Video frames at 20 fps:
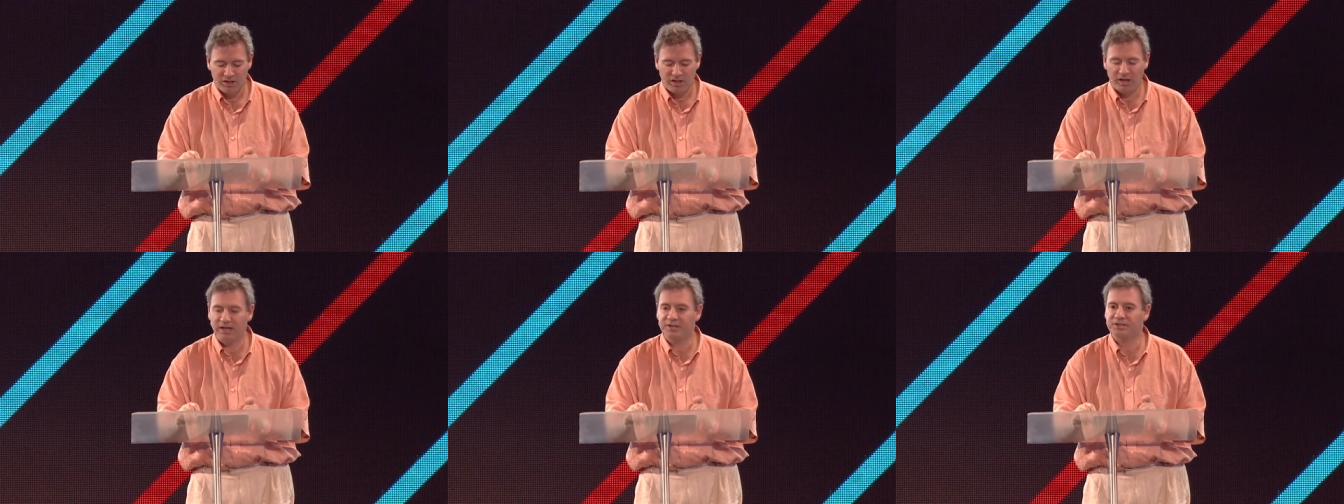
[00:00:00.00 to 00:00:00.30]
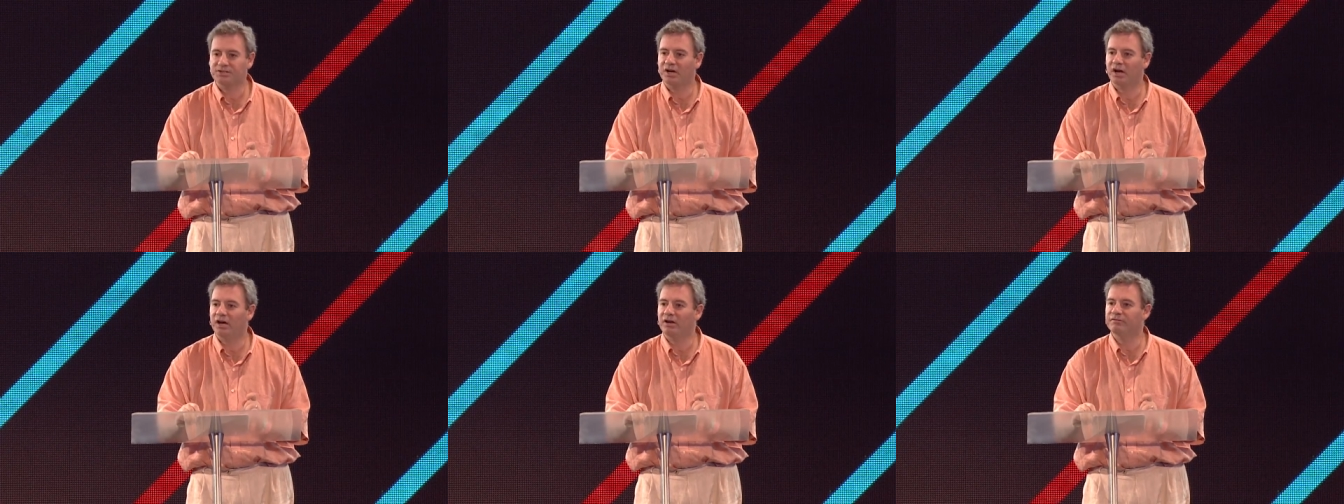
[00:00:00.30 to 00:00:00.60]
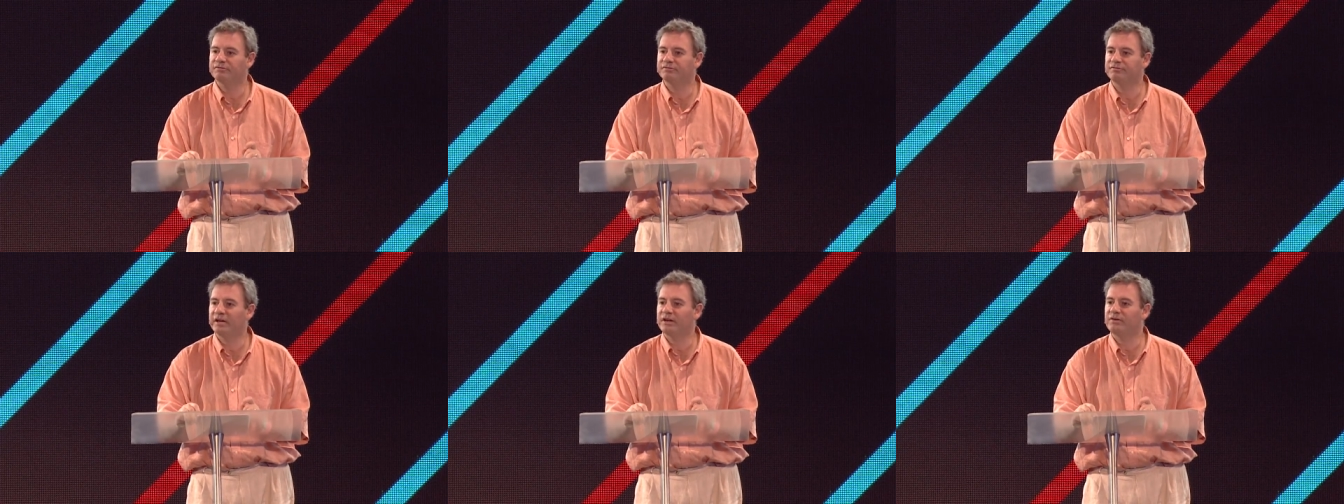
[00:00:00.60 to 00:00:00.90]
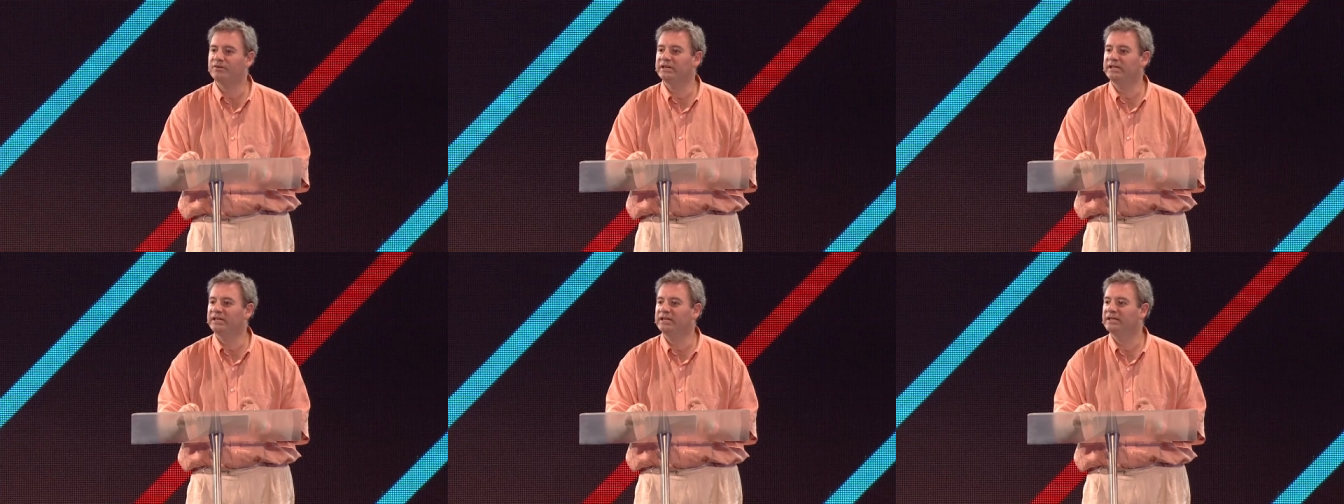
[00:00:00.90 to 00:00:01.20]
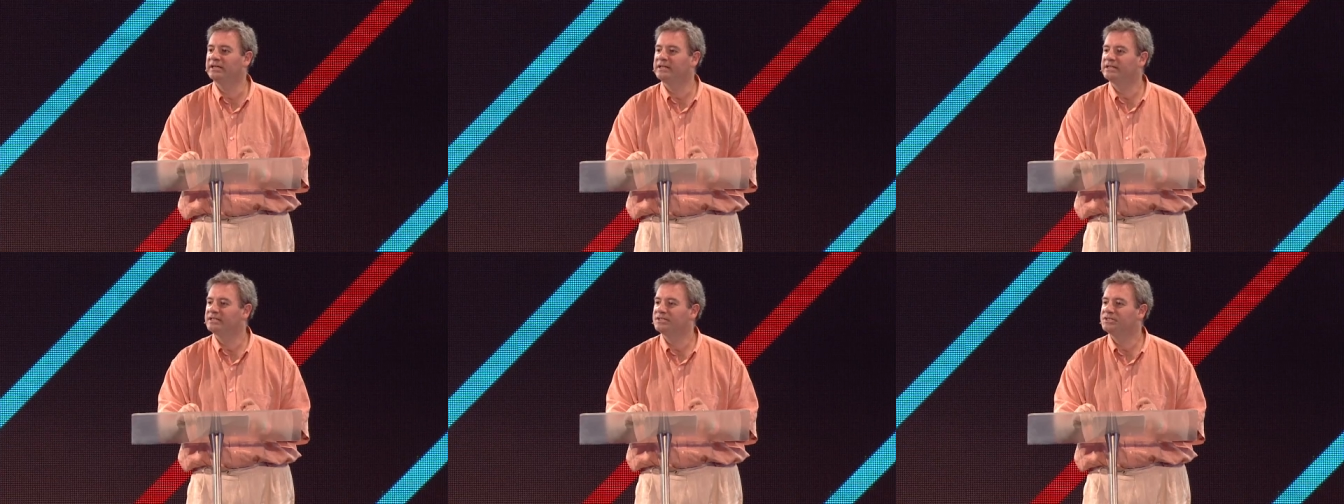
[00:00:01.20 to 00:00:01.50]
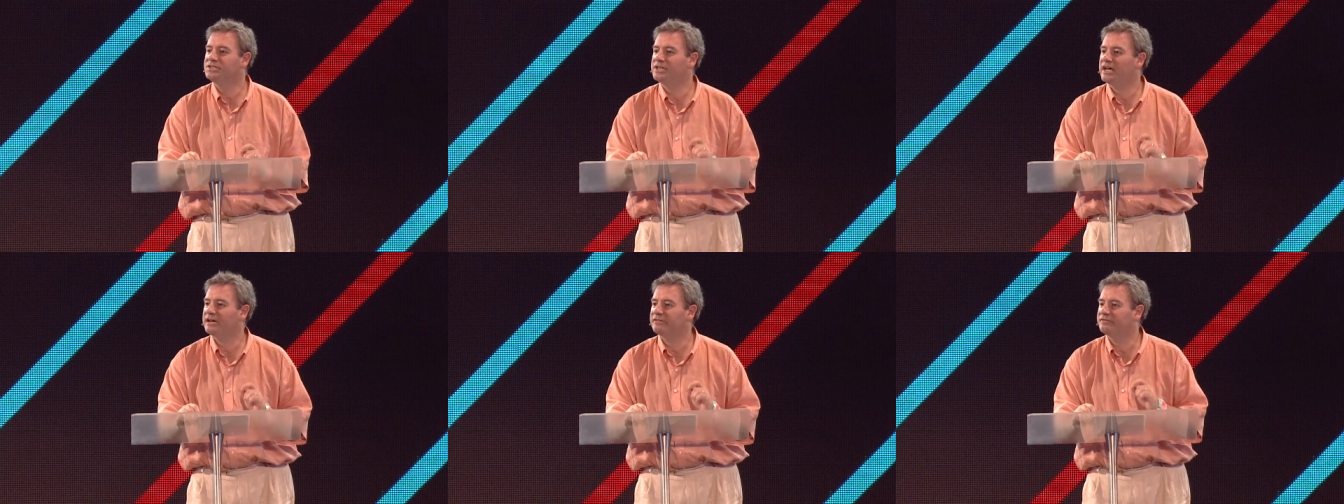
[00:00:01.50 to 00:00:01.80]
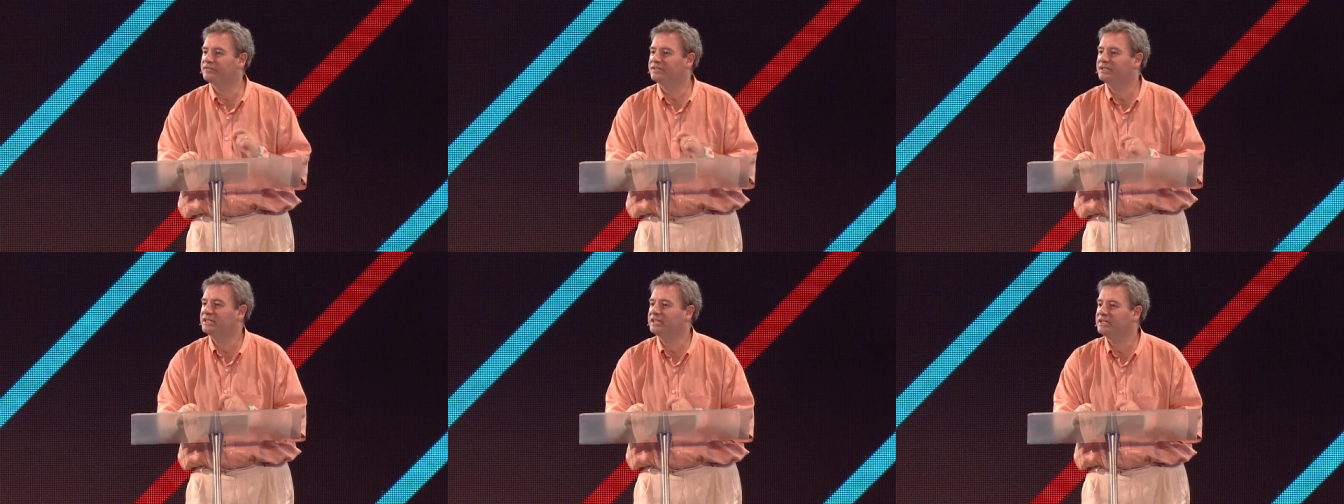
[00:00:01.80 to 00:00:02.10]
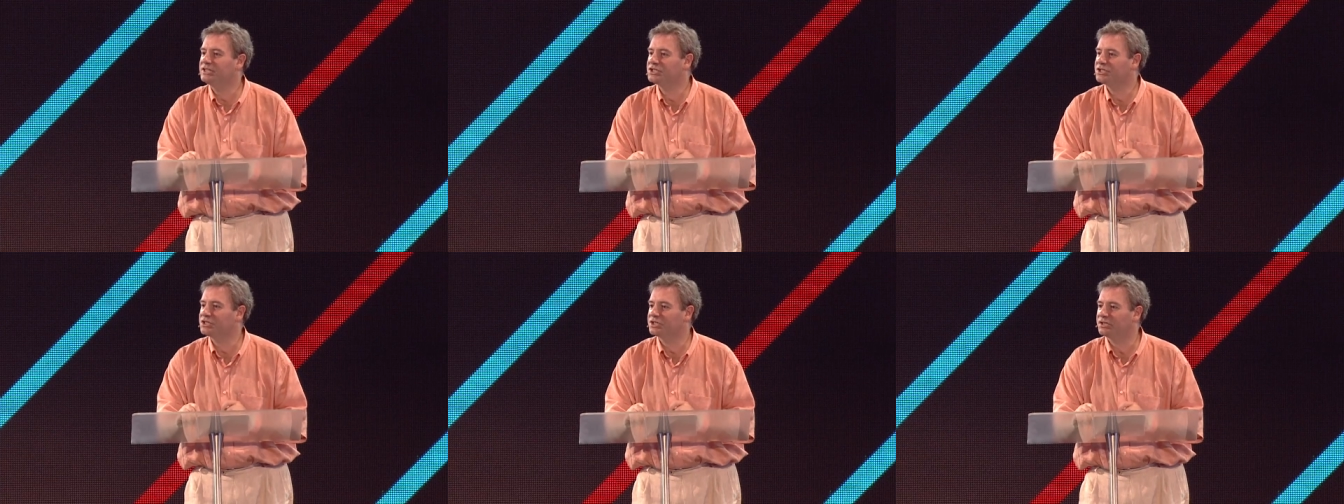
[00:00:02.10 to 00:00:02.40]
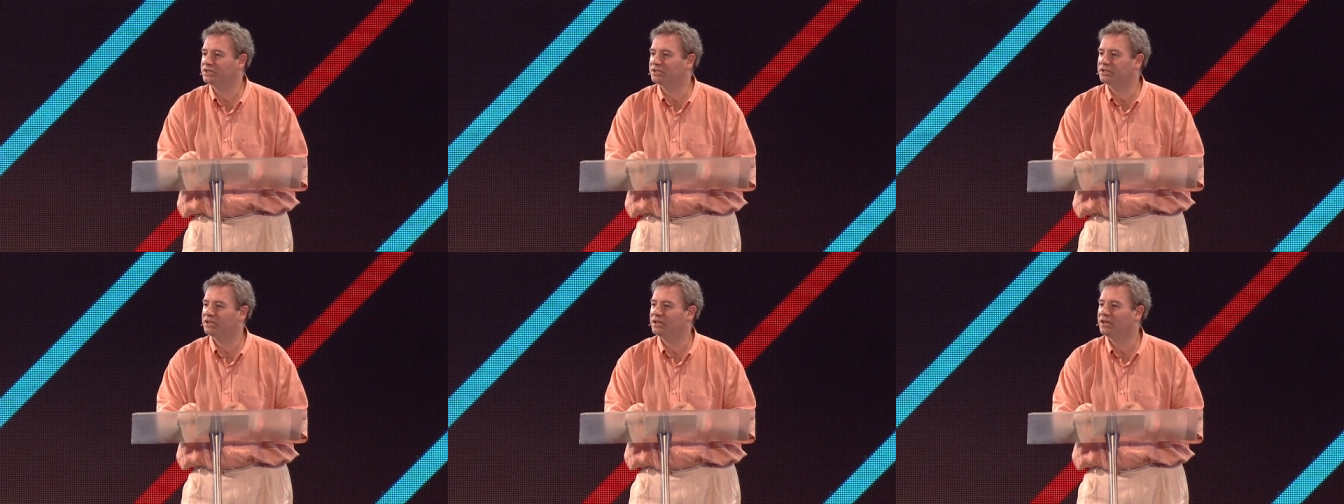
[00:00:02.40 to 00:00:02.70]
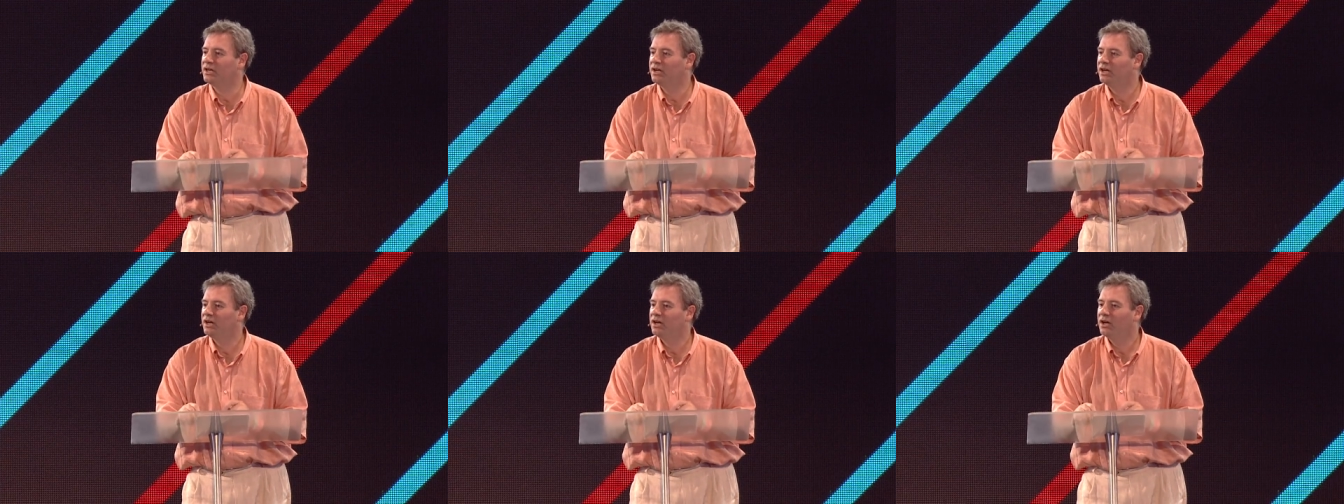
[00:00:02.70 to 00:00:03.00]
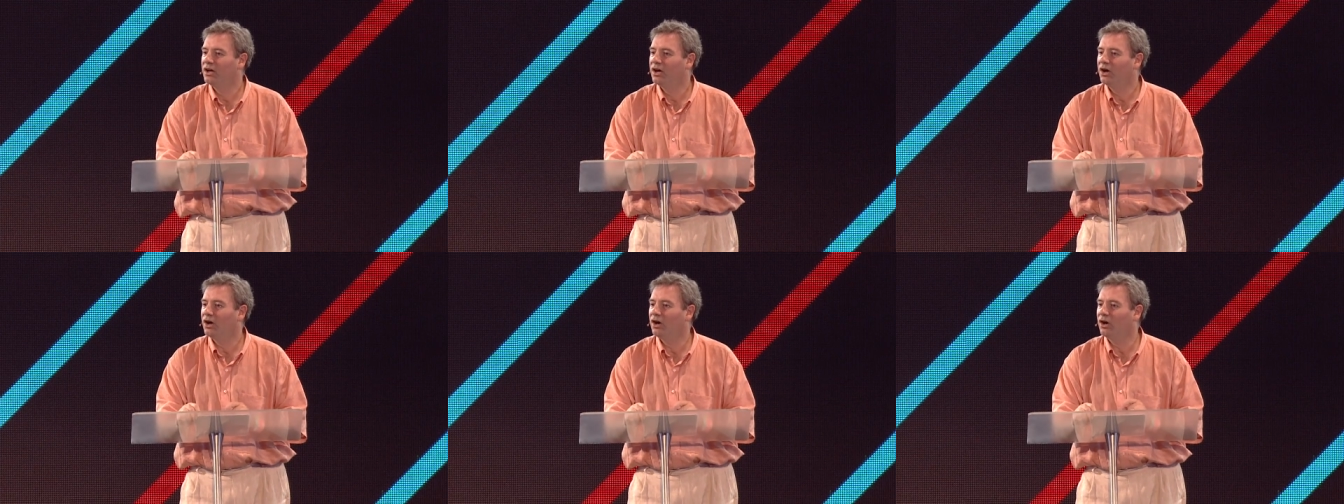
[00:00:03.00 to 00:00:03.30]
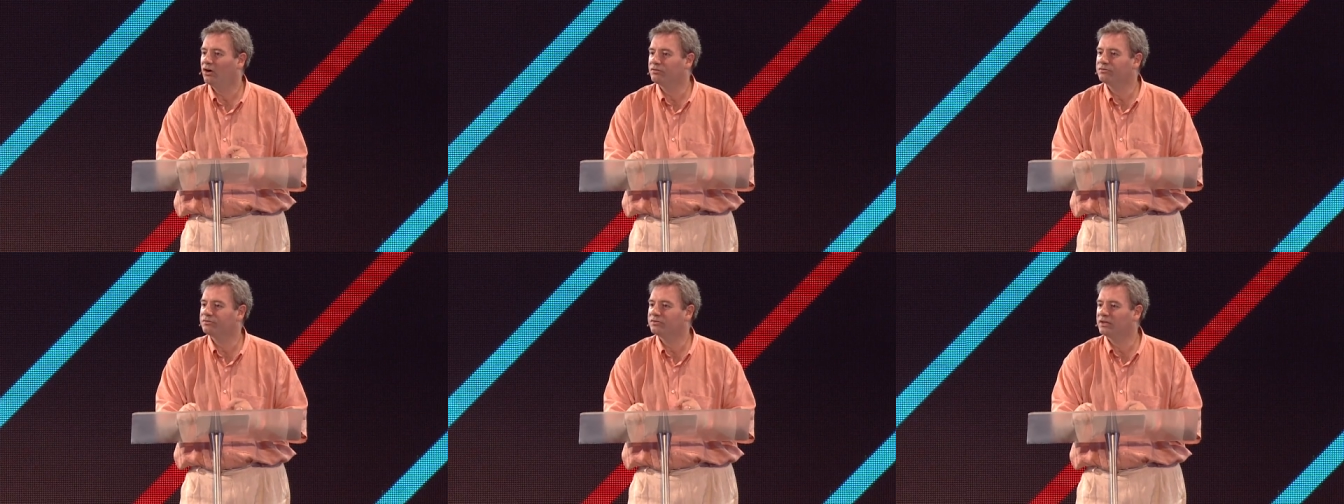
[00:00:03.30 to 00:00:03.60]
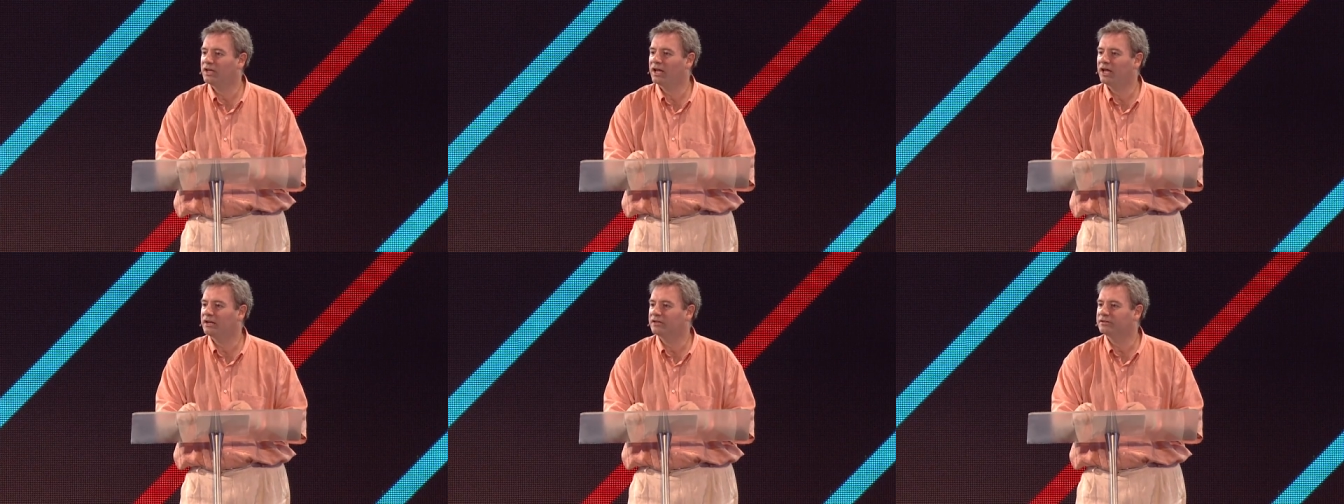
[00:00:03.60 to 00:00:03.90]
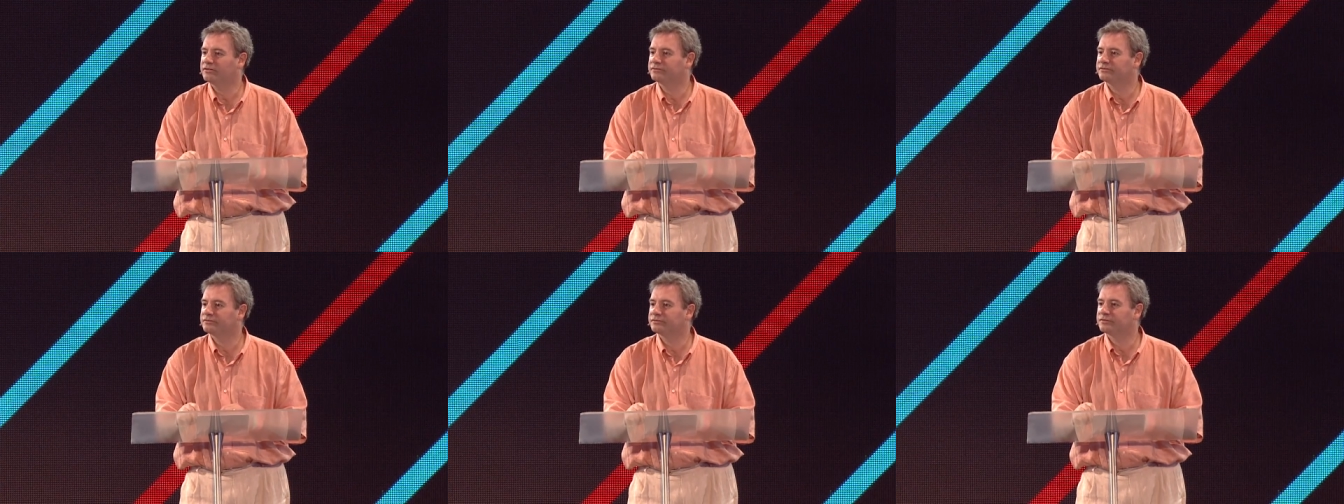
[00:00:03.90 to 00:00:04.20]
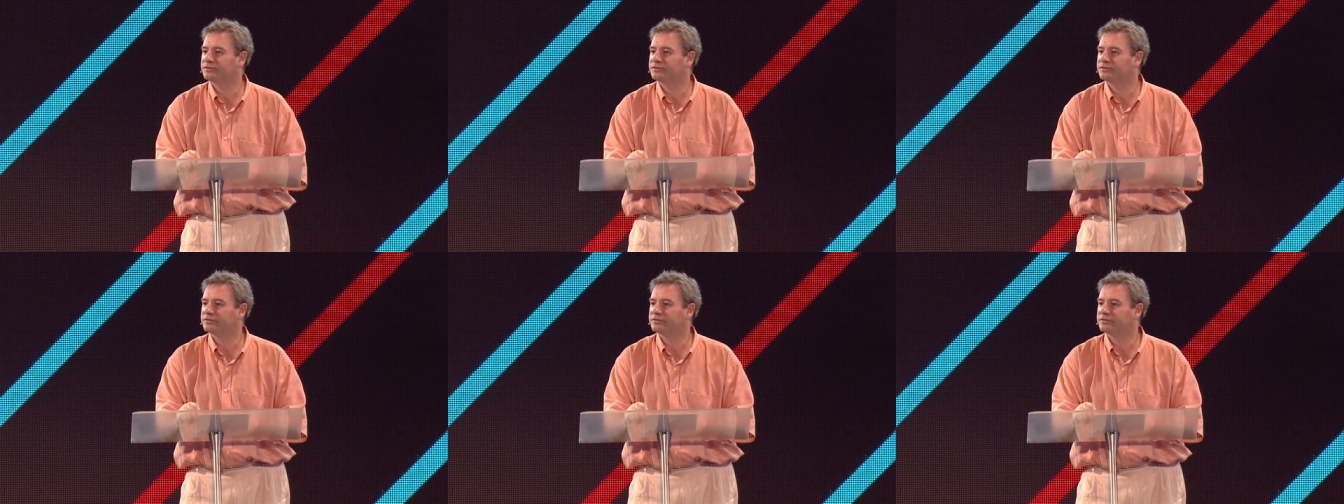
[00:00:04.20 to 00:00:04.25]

and our very definition of love.